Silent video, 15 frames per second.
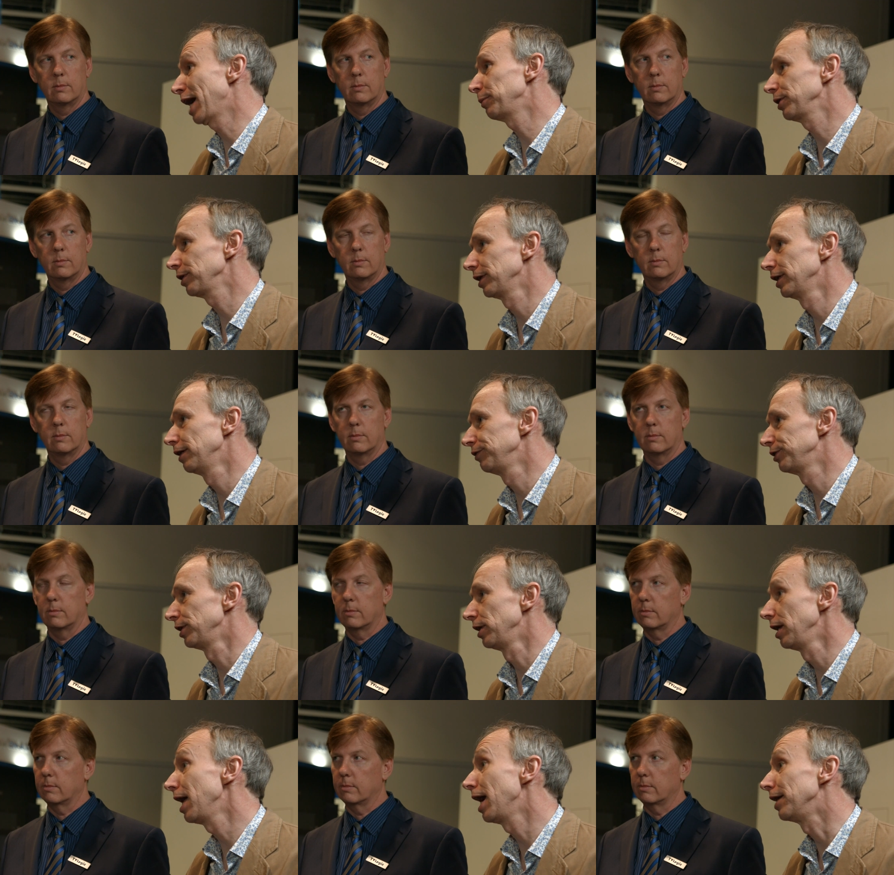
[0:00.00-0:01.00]
Speaker 1: gamma
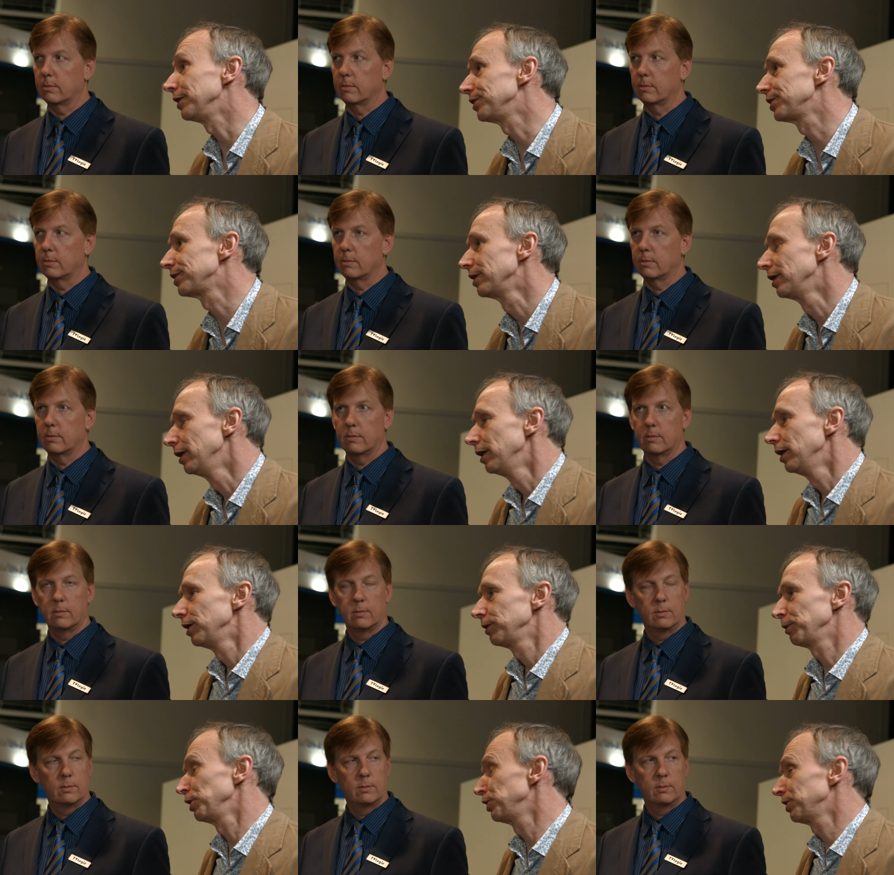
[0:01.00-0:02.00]
curves and LUTs.
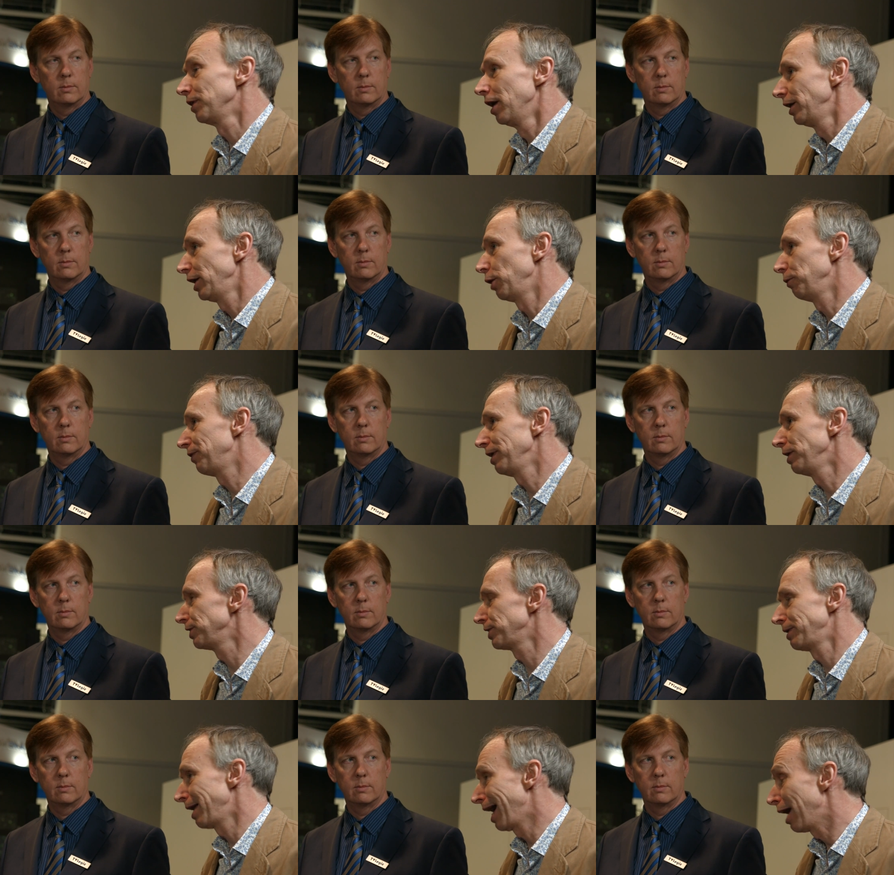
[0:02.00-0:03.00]
Because you know
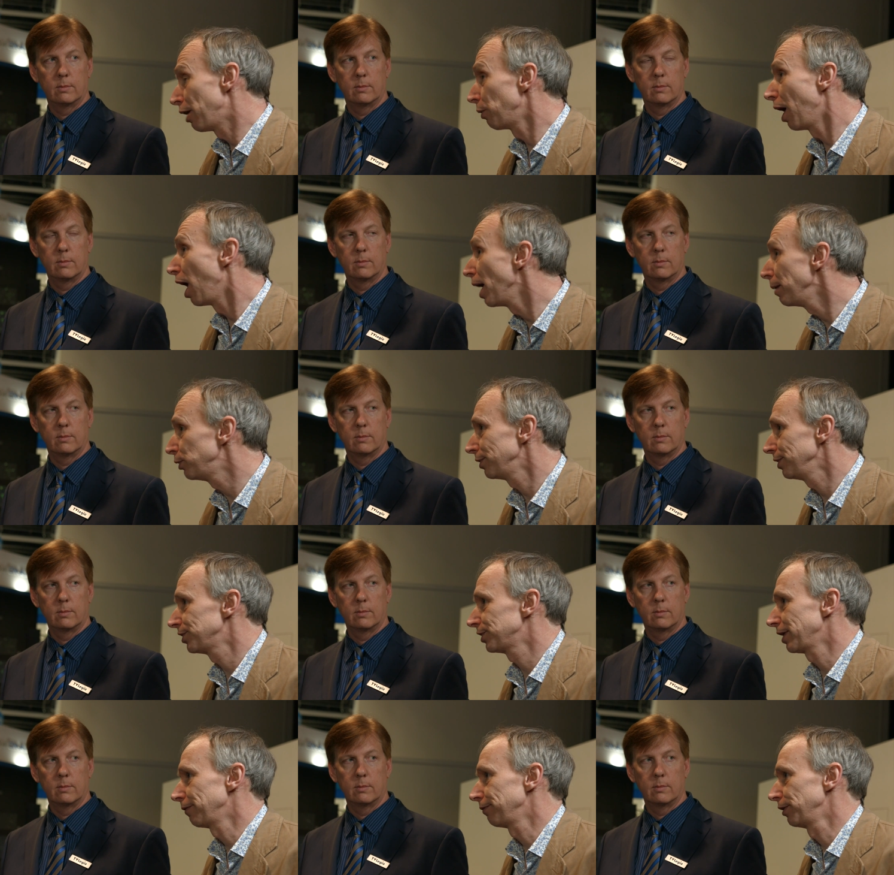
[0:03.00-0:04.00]
things now, I'm
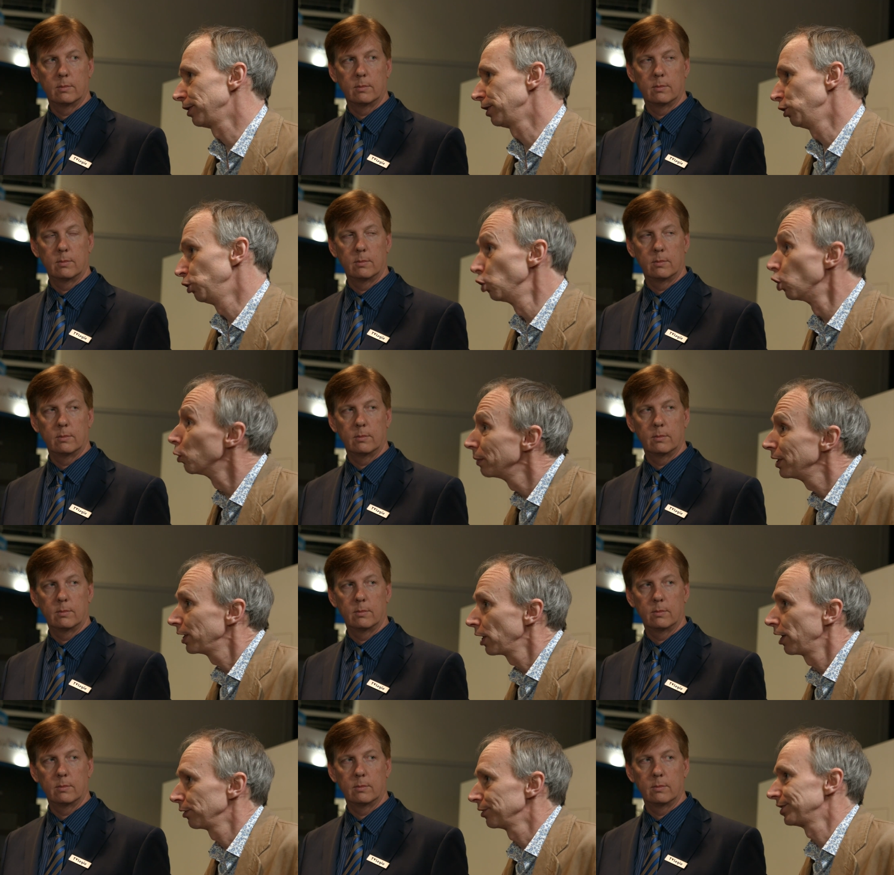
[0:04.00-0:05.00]
doing stuff that are
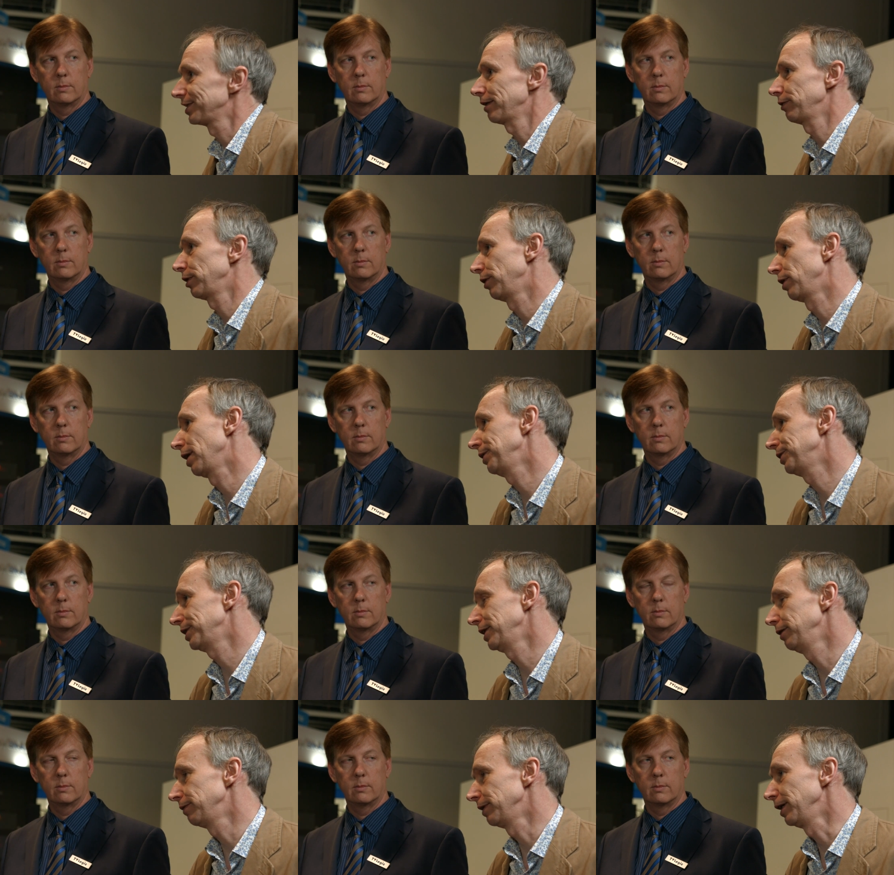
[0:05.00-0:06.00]
normally going on 709
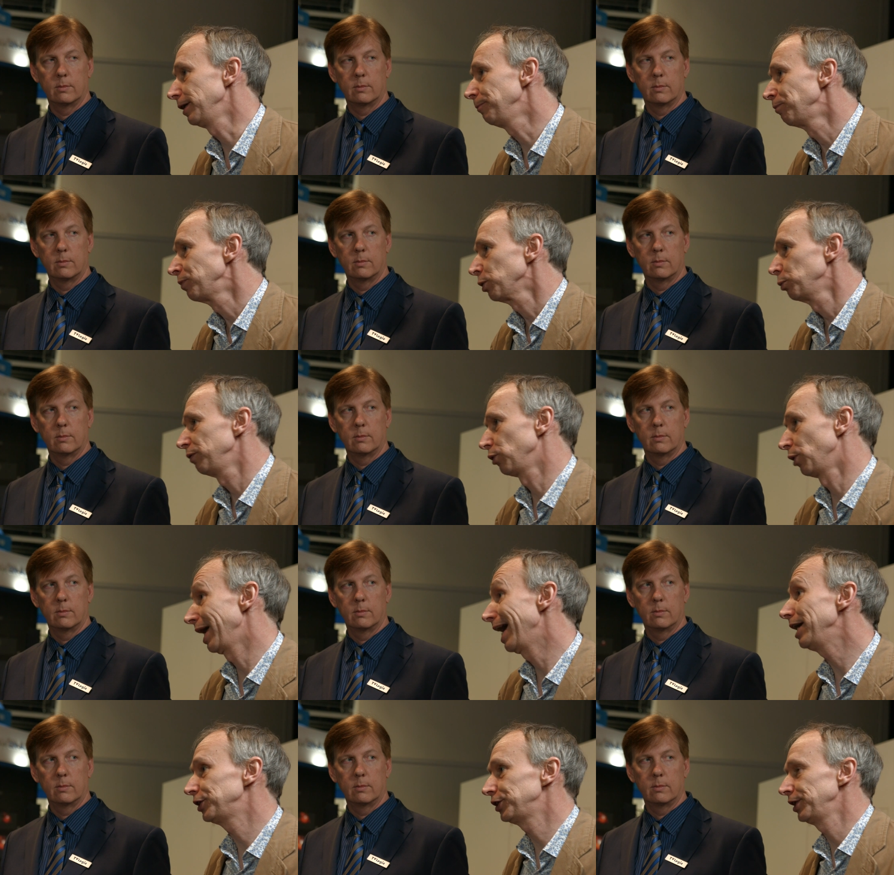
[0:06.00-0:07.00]
TV. We've
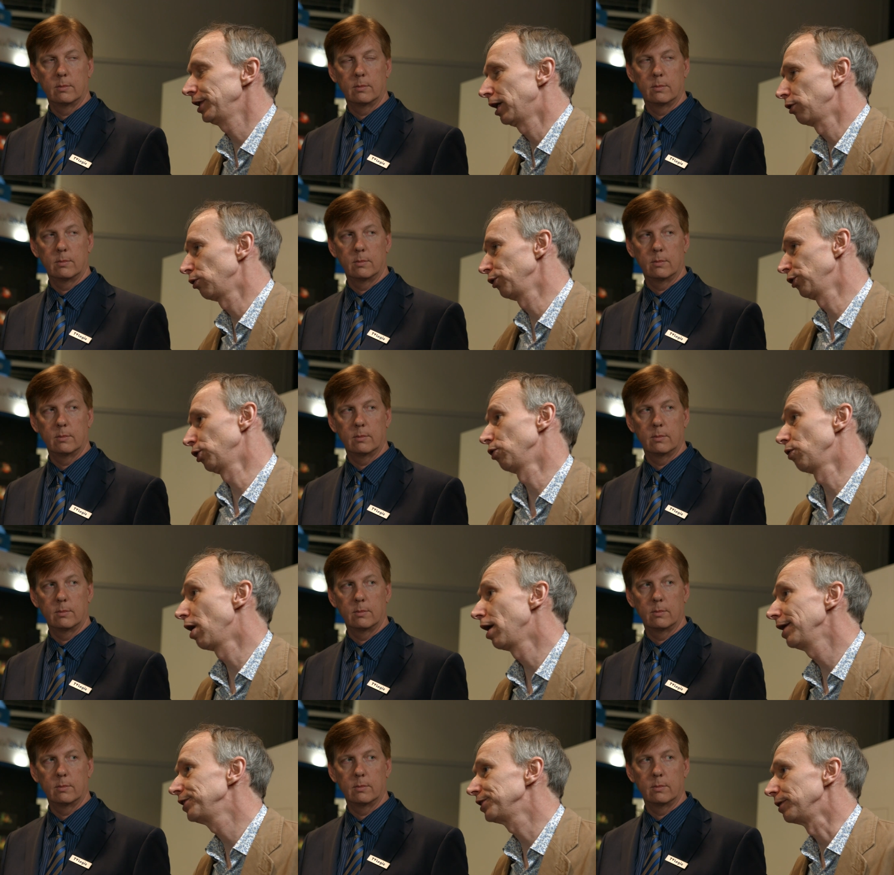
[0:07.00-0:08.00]
got HDR on the
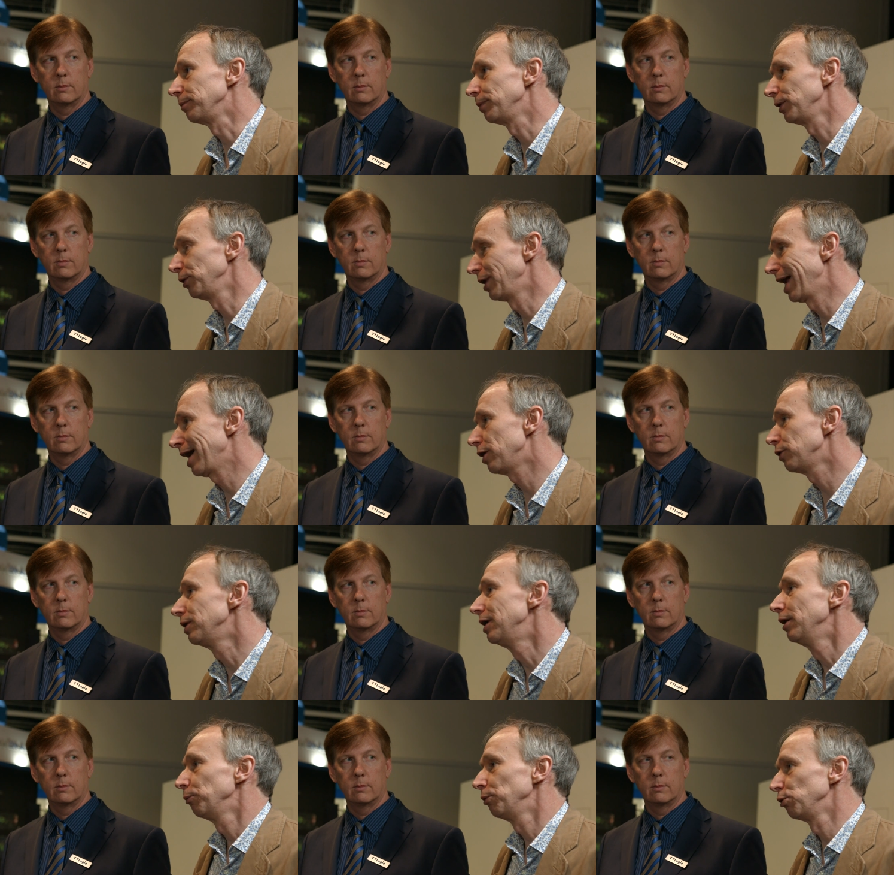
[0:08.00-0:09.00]
horizon, but
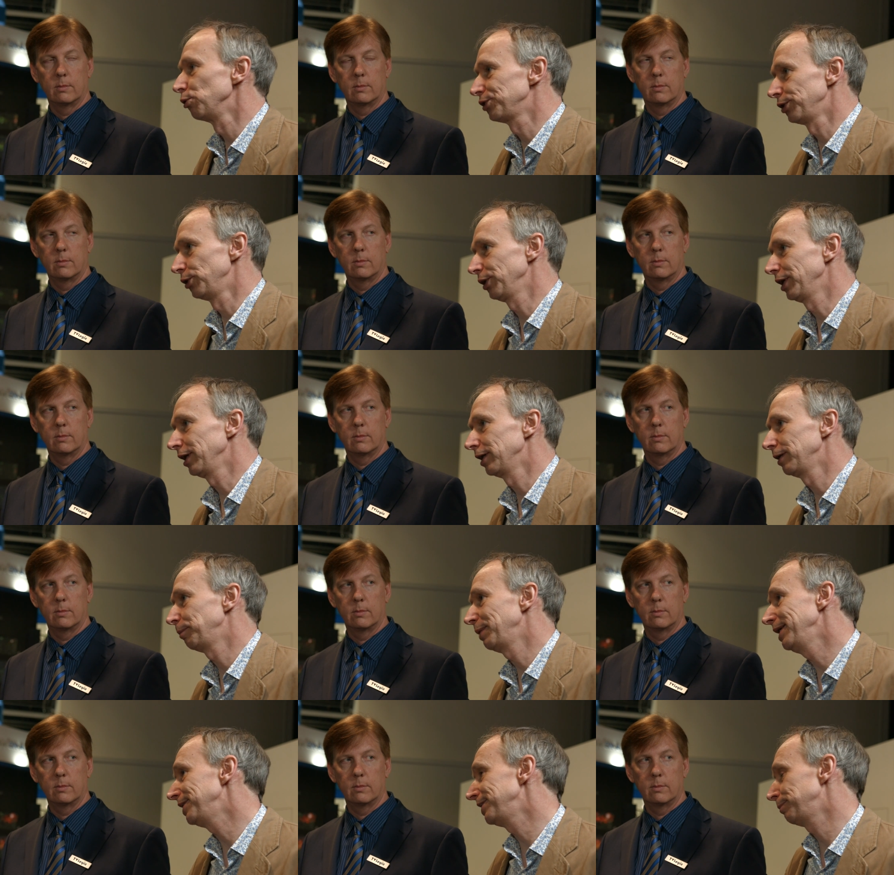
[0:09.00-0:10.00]
now we're also looking
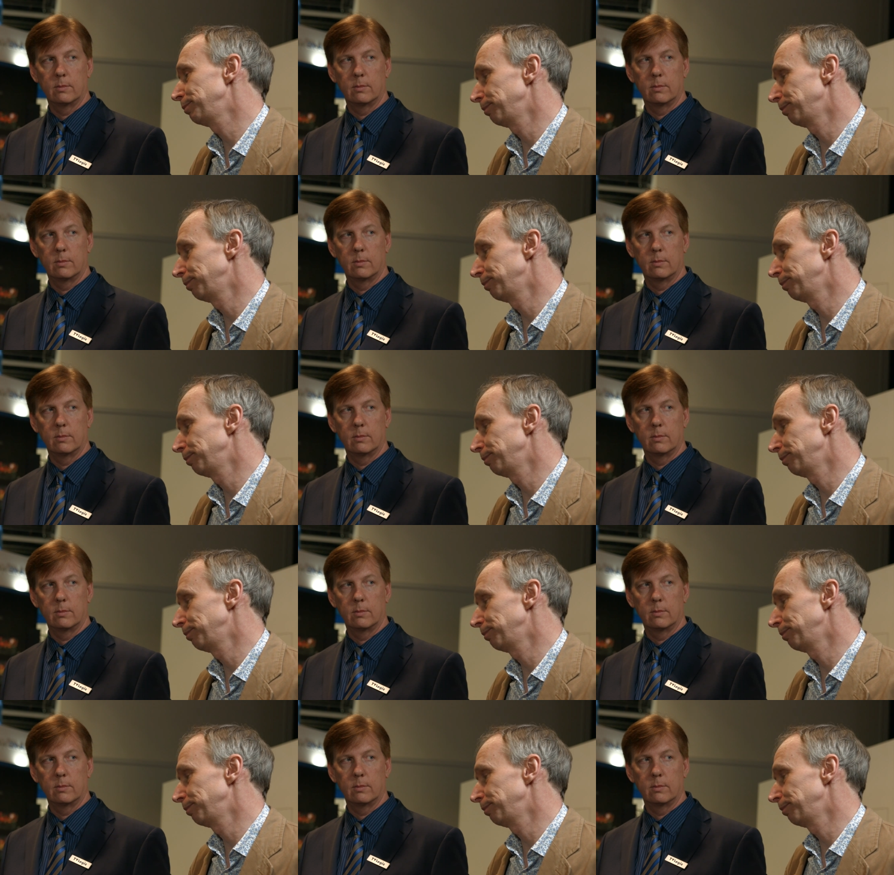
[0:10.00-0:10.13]
at P,